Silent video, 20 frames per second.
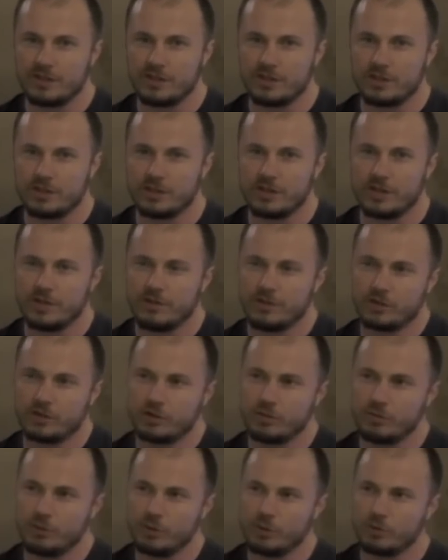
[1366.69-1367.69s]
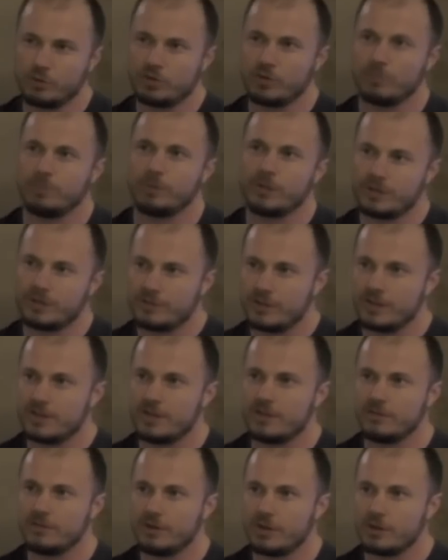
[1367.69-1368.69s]
So they don't need
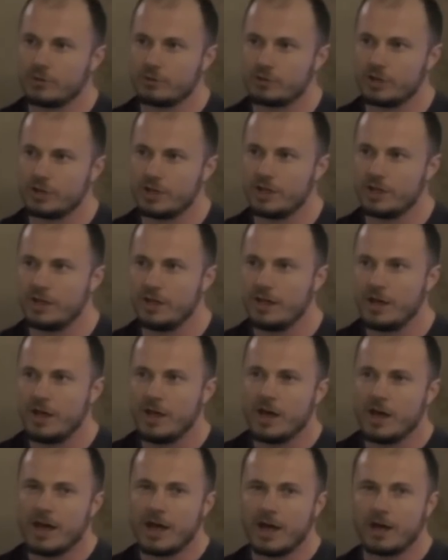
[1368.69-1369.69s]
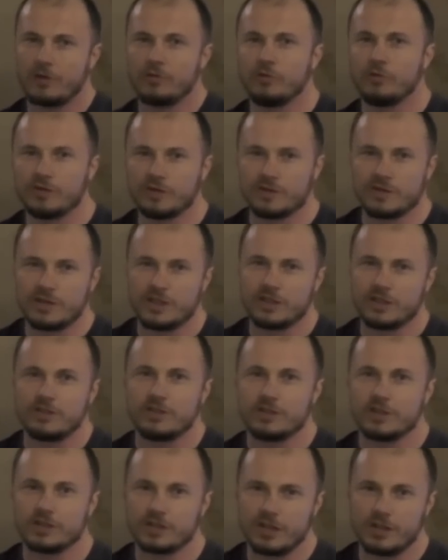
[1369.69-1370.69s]
a huge number of people, so that
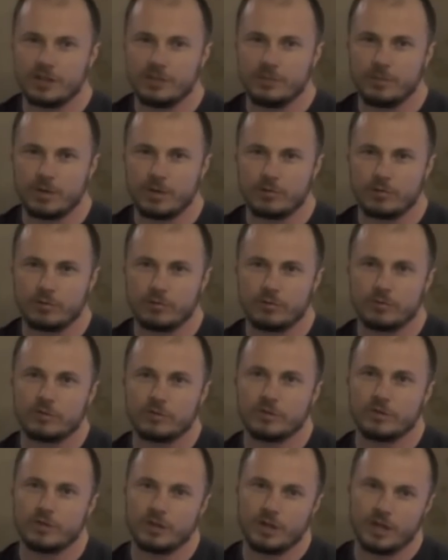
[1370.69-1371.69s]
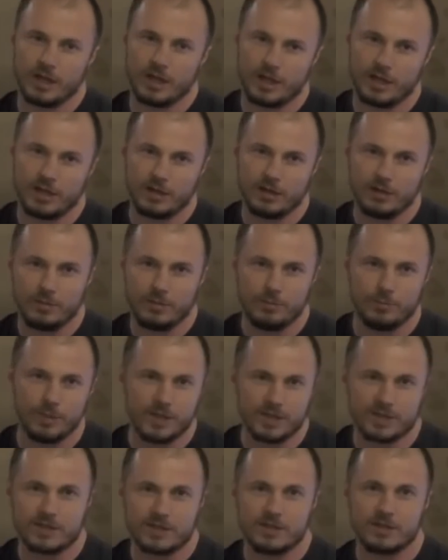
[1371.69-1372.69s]
some are producing weapons, some are
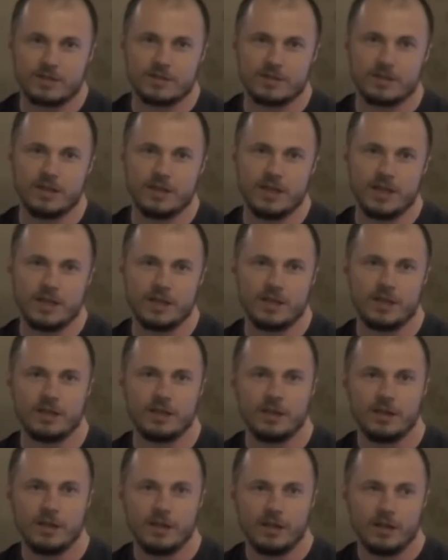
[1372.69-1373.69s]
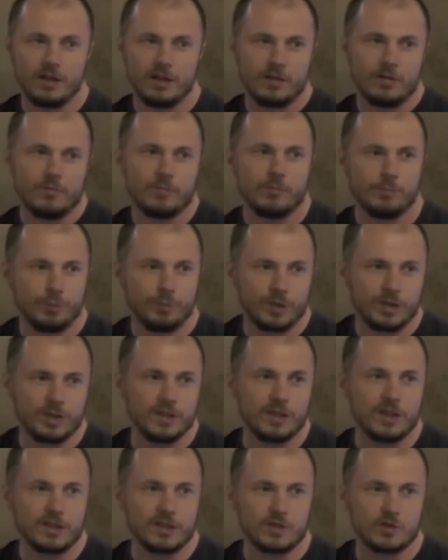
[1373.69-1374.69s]
making fortifications, some are
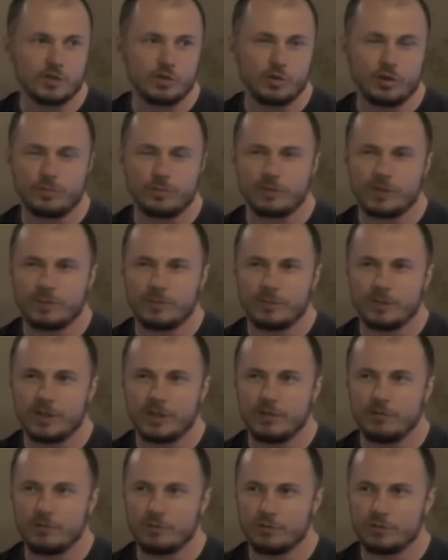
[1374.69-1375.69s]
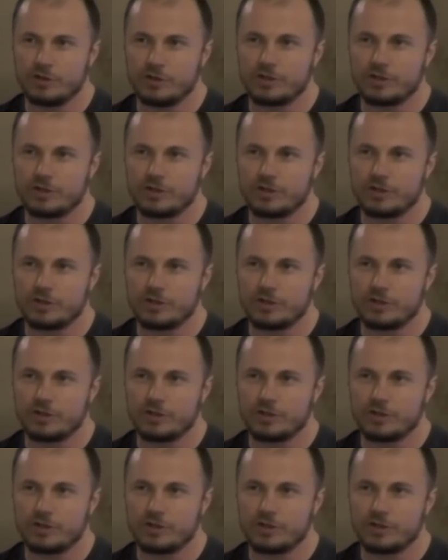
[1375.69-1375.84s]
fighting, attacking, etc.